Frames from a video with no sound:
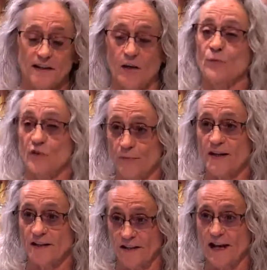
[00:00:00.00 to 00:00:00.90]
I would have
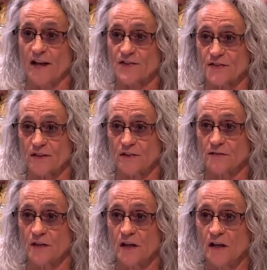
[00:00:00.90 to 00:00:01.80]
been in an accident.
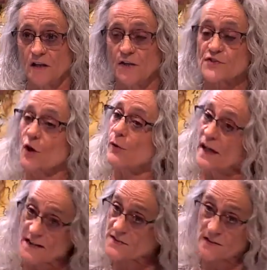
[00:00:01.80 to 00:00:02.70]
So as